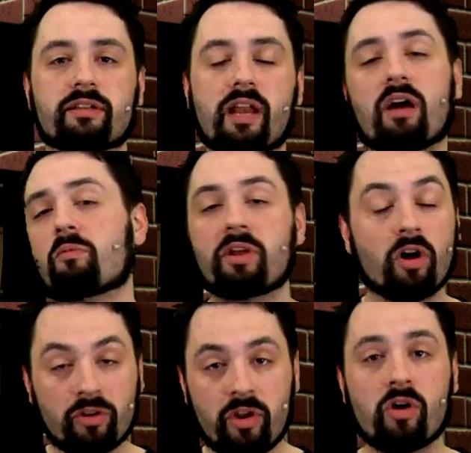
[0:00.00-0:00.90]
Now we
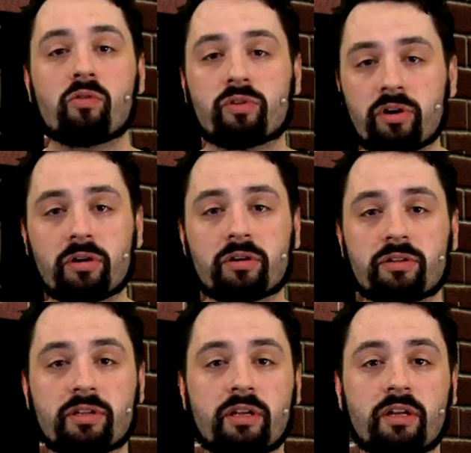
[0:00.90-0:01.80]
all know
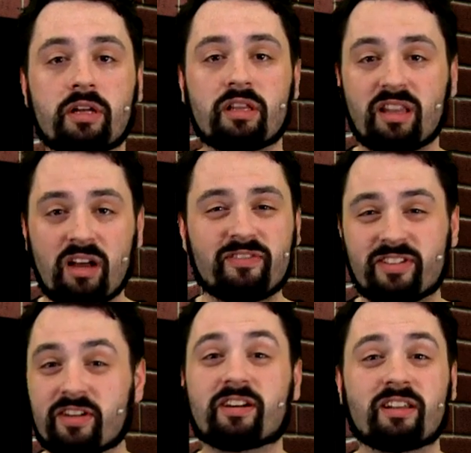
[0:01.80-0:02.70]
nerds love
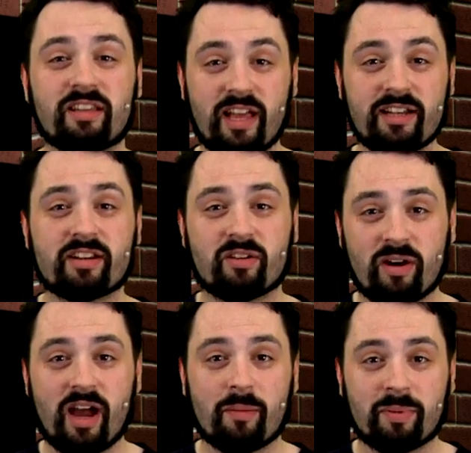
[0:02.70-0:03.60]
to collect
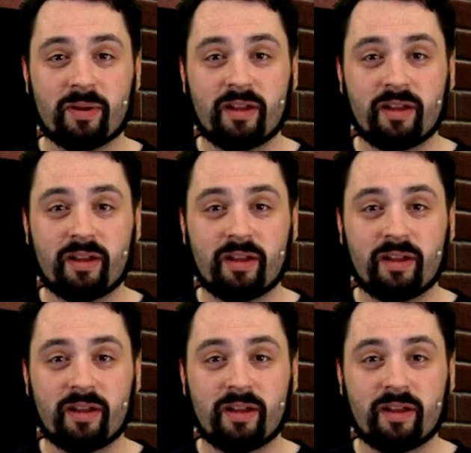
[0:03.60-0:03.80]
crap.